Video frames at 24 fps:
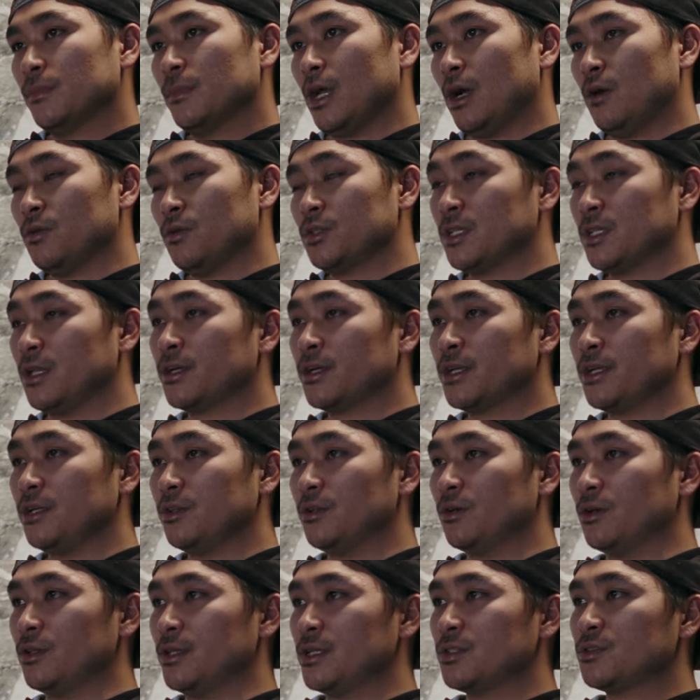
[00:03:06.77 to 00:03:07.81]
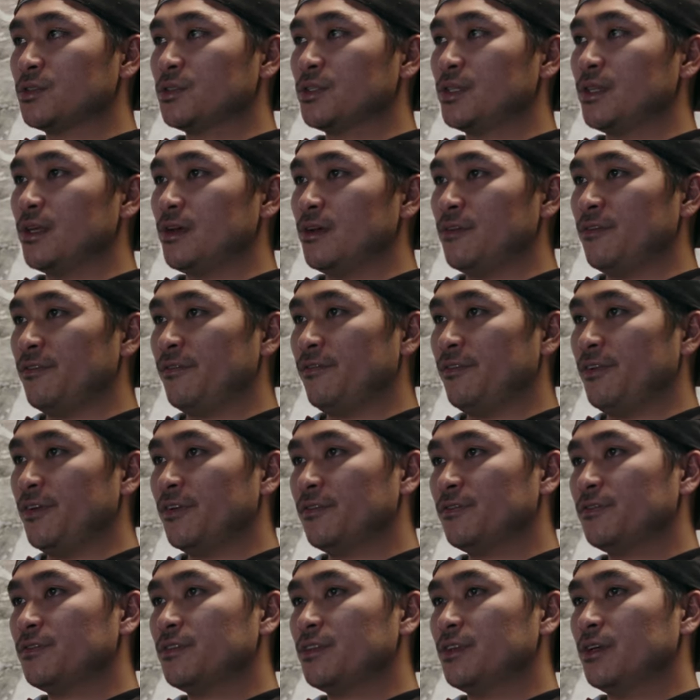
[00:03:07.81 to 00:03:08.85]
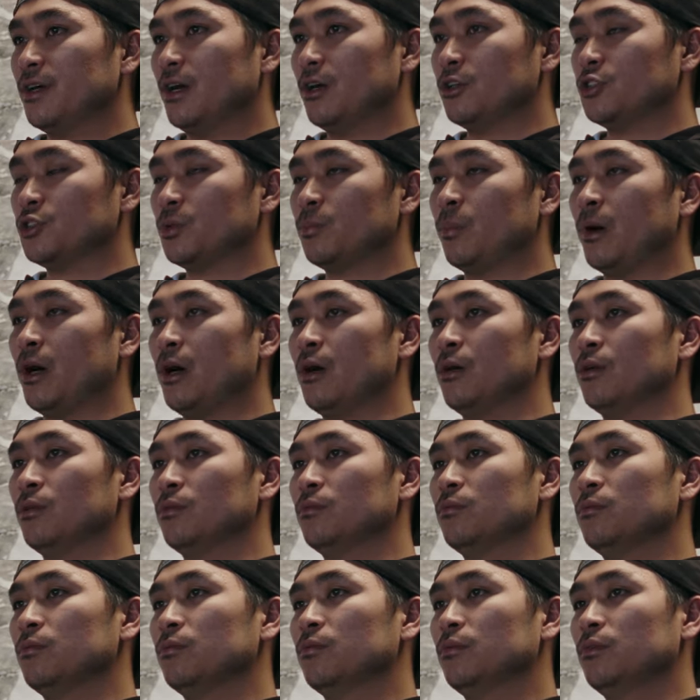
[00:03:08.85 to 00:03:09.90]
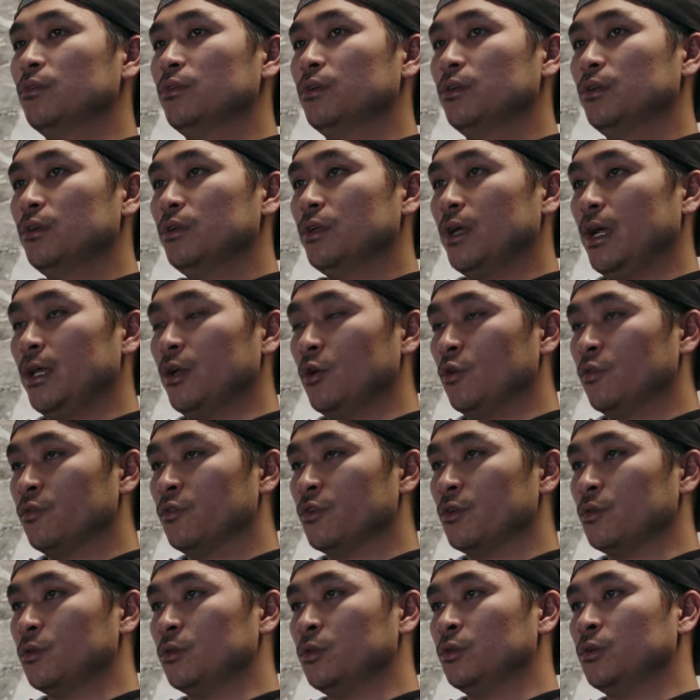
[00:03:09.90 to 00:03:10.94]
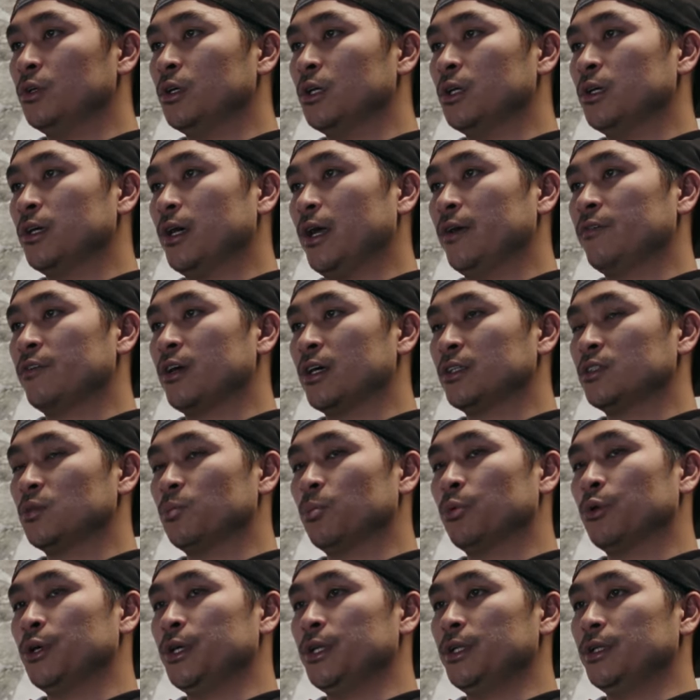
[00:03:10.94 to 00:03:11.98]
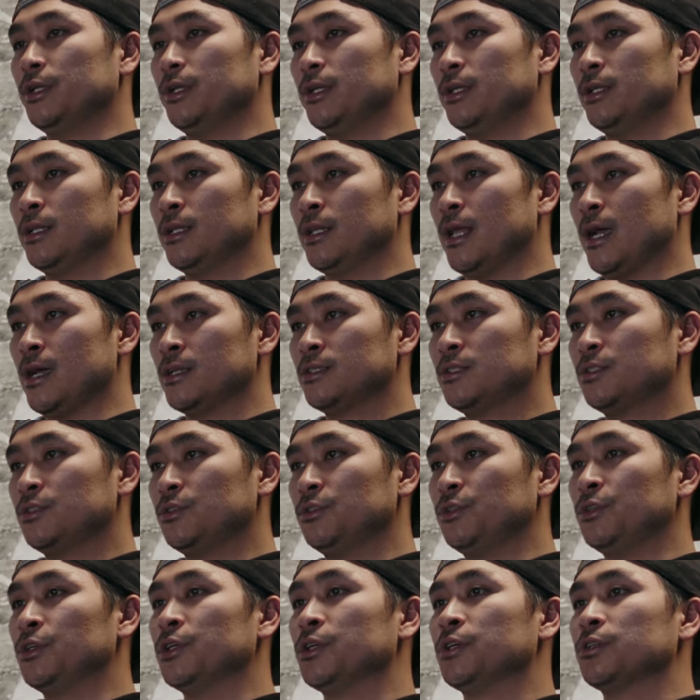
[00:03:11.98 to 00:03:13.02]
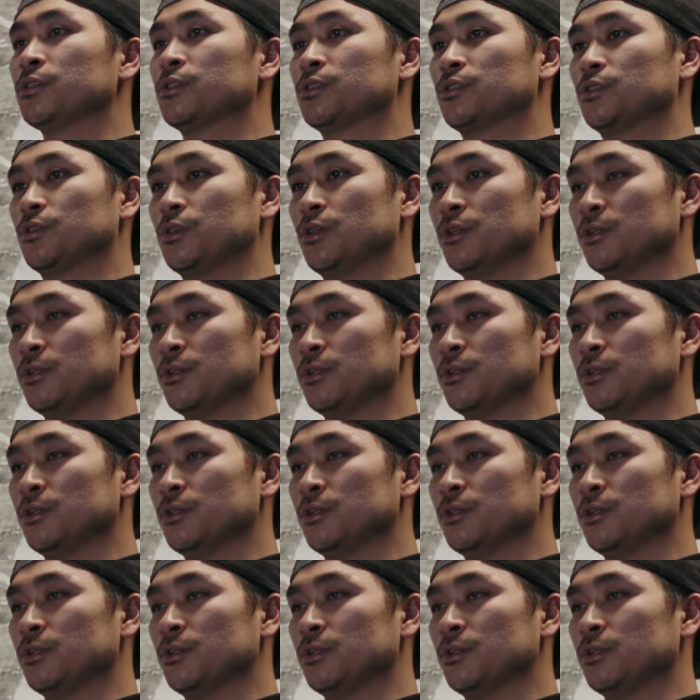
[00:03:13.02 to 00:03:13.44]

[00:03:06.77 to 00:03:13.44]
I was lucky though, this was the fifth one hundred pound and over ulua I've got to print in the last two years, so